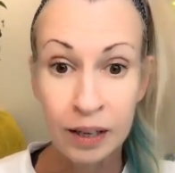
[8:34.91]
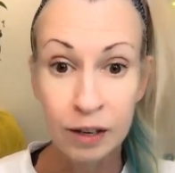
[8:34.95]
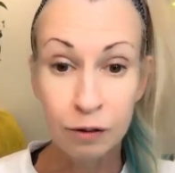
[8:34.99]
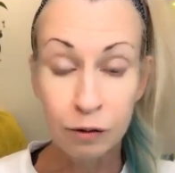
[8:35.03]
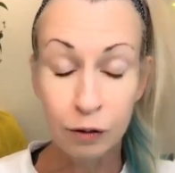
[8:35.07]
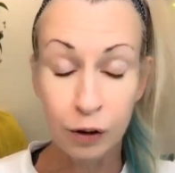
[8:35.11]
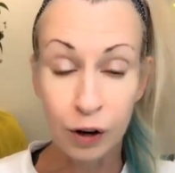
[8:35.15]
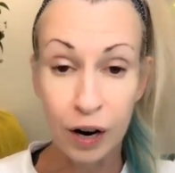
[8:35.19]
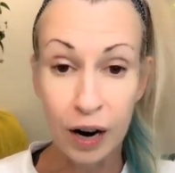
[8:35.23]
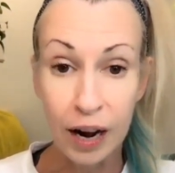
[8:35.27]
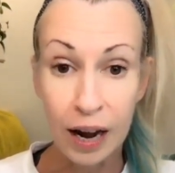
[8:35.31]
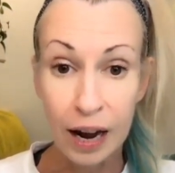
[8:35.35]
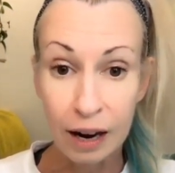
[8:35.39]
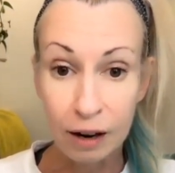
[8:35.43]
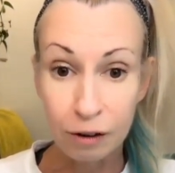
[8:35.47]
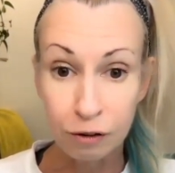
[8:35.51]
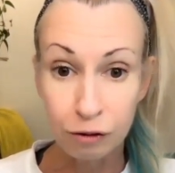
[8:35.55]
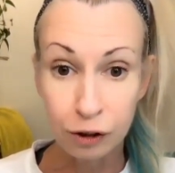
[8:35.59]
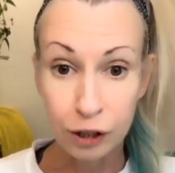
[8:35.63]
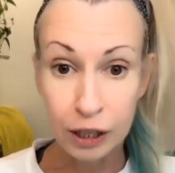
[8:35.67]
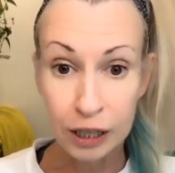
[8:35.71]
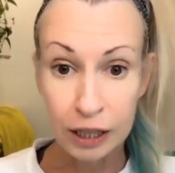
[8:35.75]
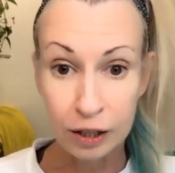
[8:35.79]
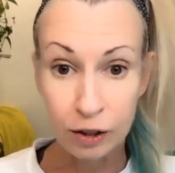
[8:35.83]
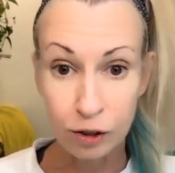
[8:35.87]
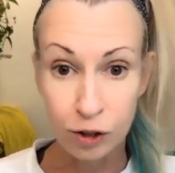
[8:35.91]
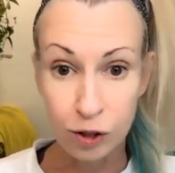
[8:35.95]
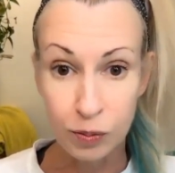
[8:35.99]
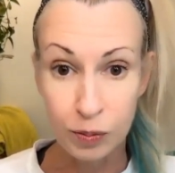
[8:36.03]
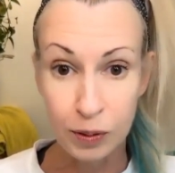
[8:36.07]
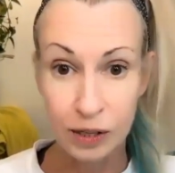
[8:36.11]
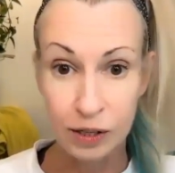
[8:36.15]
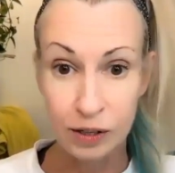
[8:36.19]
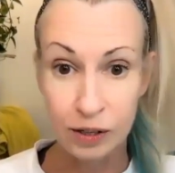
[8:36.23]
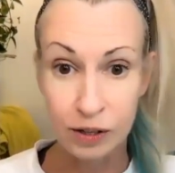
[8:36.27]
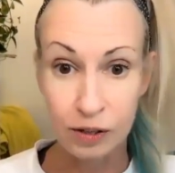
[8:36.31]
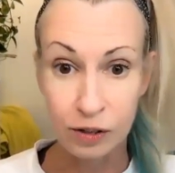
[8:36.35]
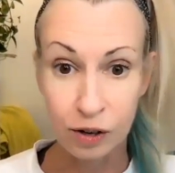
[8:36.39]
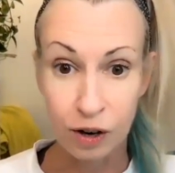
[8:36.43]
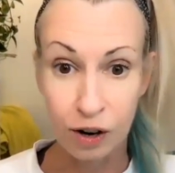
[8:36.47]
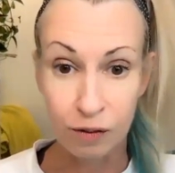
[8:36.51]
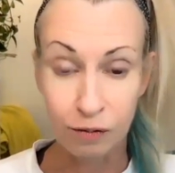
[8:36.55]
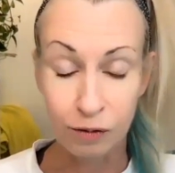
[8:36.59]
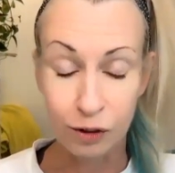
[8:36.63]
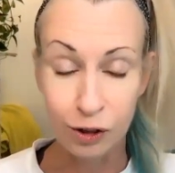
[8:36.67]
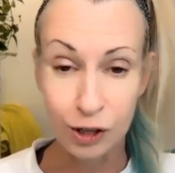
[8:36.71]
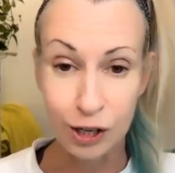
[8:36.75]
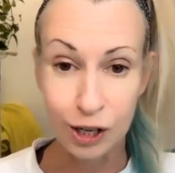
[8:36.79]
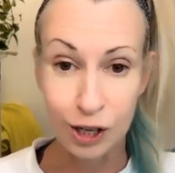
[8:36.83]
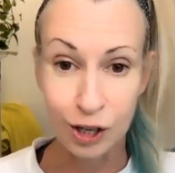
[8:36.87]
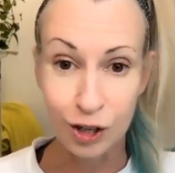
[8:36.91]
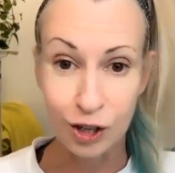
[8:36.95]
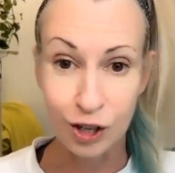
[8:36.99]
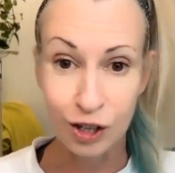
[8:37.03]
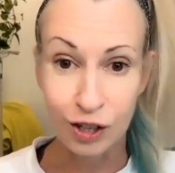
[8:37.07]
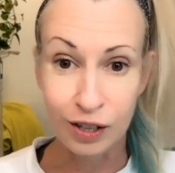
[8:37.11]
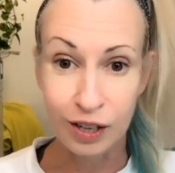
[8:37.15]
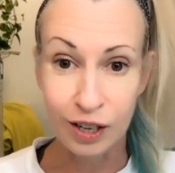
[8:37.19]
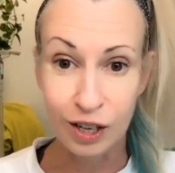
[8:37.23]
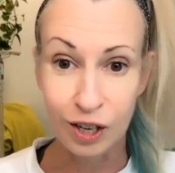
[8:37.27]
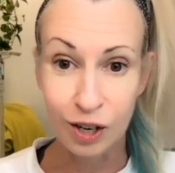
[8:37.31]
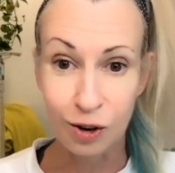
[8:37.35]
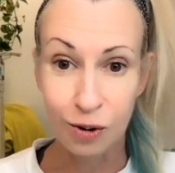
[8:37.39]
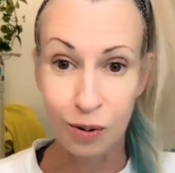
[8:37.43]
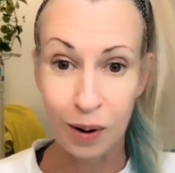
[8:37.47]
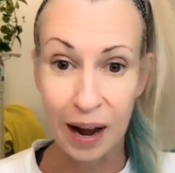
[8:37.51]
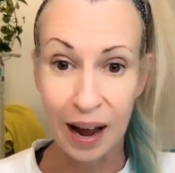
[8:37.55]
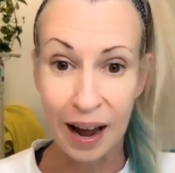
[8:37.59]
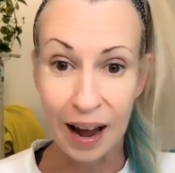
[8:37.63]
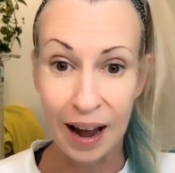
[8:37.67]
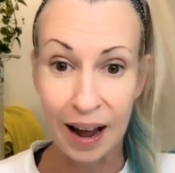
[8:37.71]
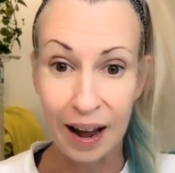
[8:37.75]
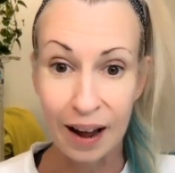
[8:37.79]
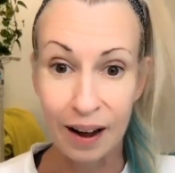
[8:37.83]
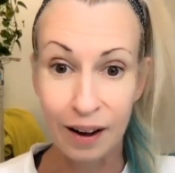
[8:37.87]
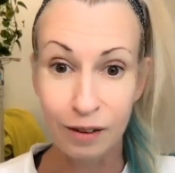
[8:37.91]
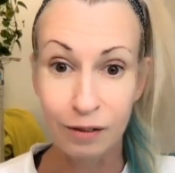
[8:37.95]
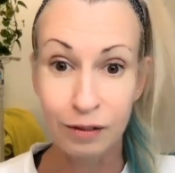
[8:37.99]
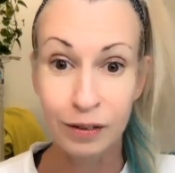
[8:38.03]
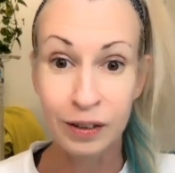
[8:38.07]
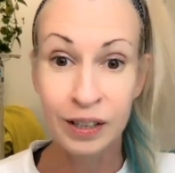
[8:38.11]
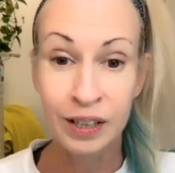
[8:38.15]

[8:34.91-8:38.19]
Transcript: for every interspecies conversation that you have